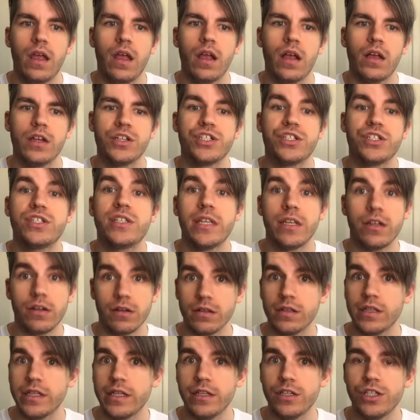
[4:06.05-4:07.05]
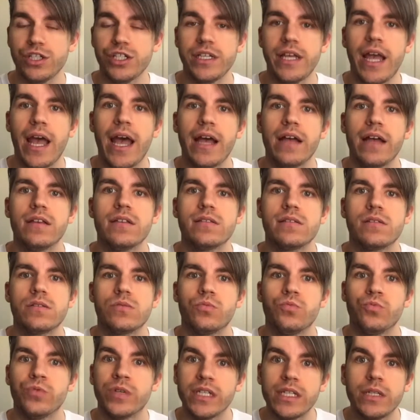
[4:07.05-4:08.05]
Secretly, she has
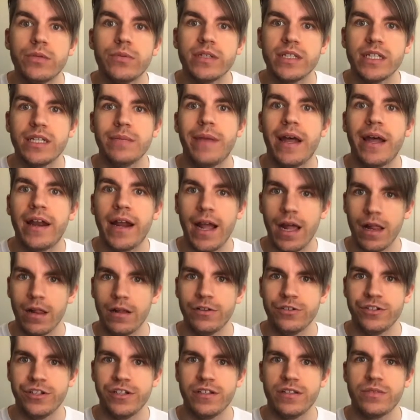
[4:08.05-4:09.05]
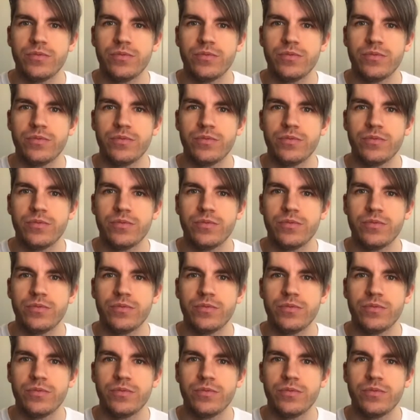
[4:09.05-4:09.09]
really, really bad allergies,